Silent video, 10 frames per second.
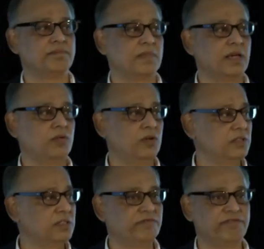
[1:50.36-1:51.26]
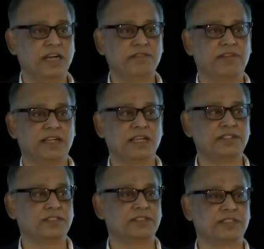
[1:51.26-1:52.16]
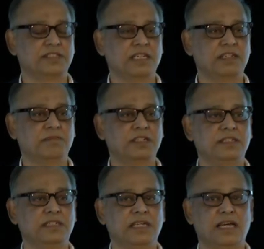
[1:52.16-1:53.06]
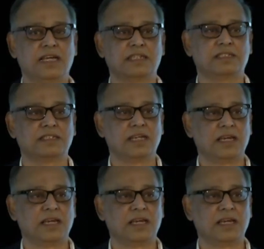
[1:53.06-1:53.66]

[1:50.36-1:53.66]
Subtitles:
I want to define financial sustainability as